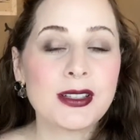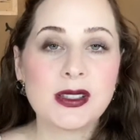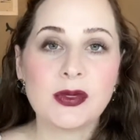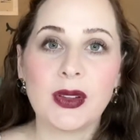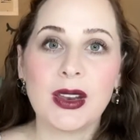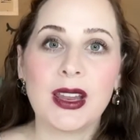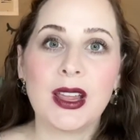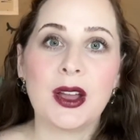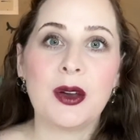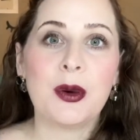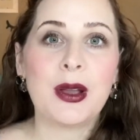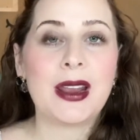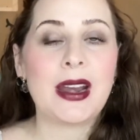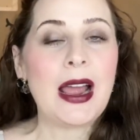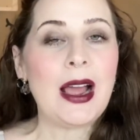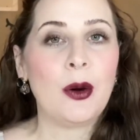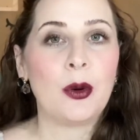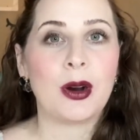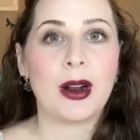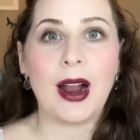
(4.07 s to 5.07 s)
video in
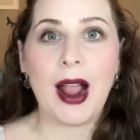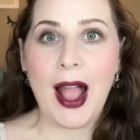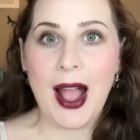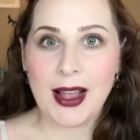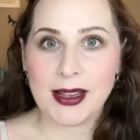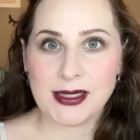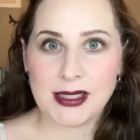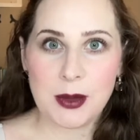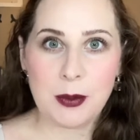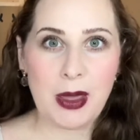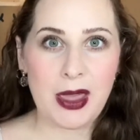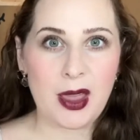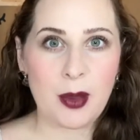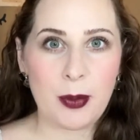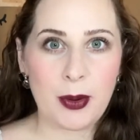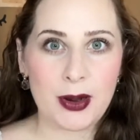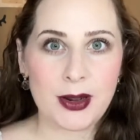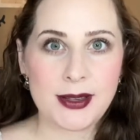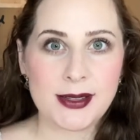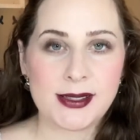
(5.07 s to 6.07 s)
our Ask a Makeup
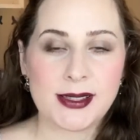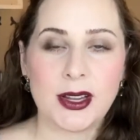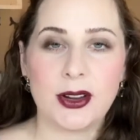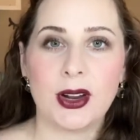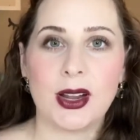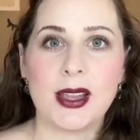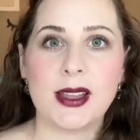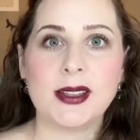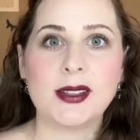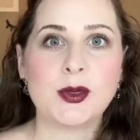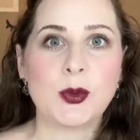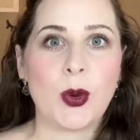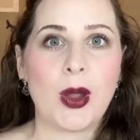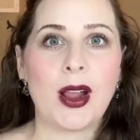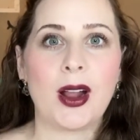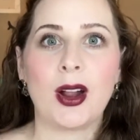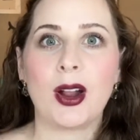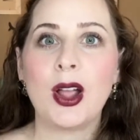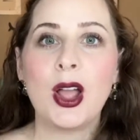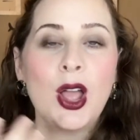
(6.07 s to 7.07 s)
Artist series
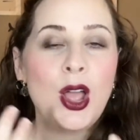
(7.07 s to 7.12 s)
where